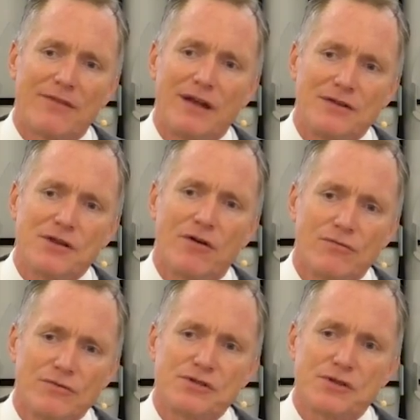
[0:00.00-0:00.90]
that his
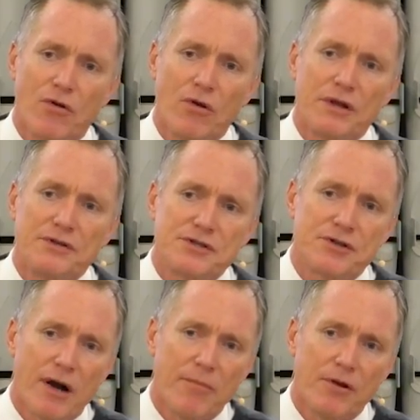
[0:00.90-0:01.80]
own soul is
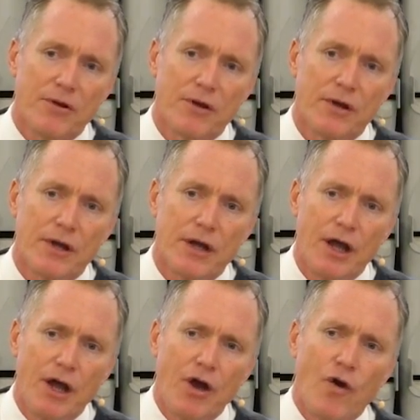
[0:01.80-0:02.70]
troubled?
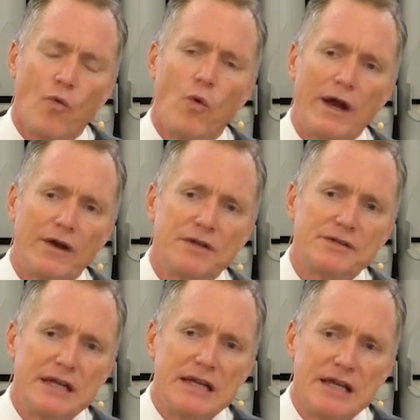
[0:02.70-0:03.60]
Where does
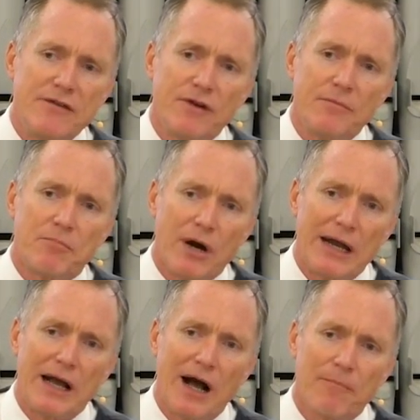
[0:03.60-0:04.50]
he even
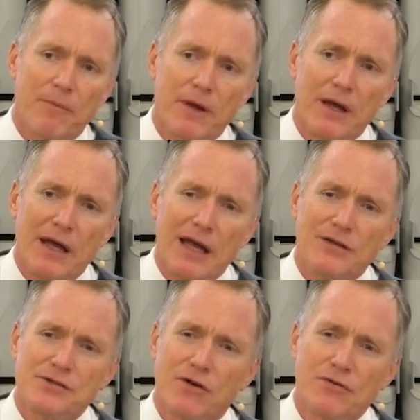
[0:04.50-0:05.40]
bring up
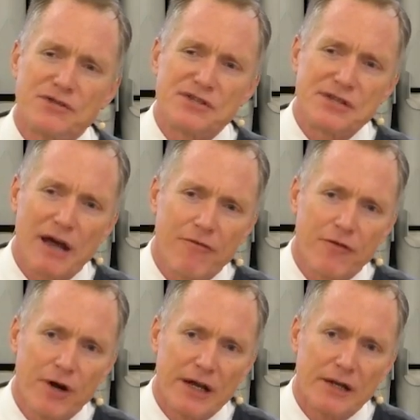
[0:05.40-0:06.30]
his own
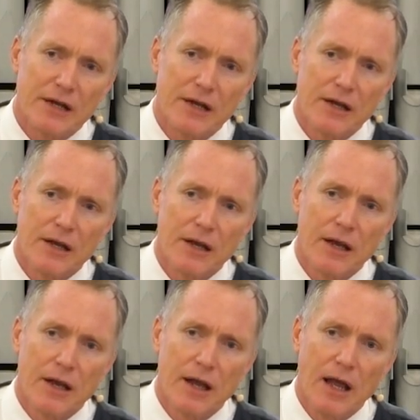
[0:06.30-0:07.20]
suffering?
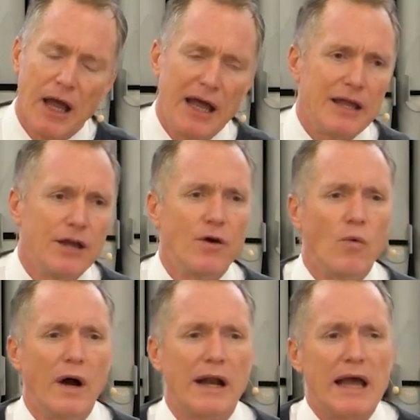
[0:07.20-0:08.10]
You know
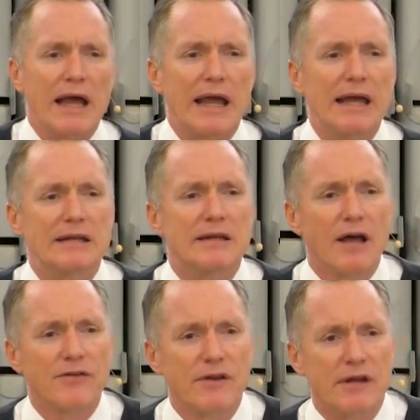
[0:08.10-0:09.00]
what? He
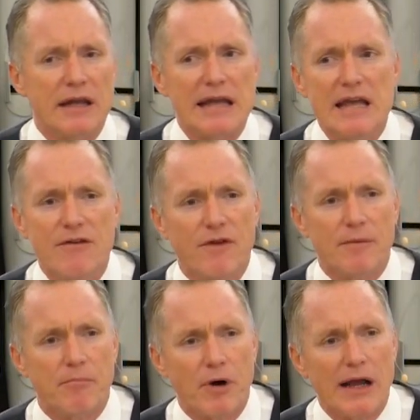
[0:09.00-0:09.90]
doesn't
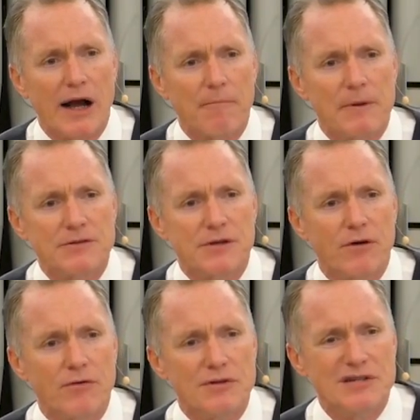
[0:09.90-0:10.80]
even bring up his
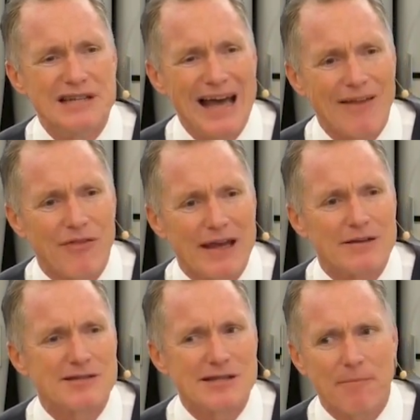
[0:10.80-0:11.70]
own death
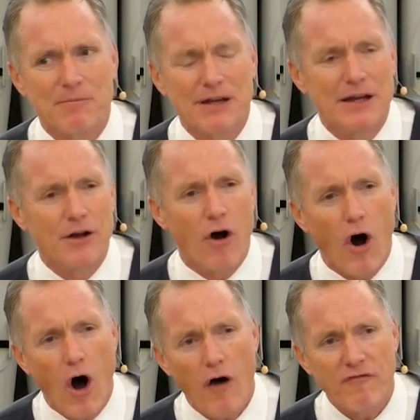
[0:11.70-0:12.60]
except in an
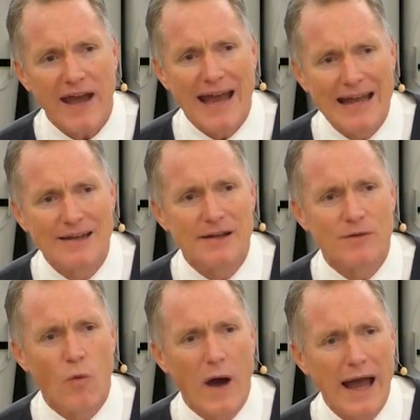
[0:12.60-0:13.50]
offhanded
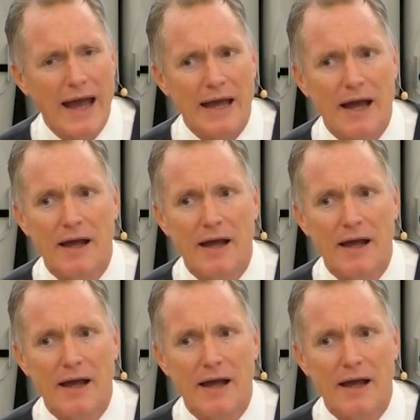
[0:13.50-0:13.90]
way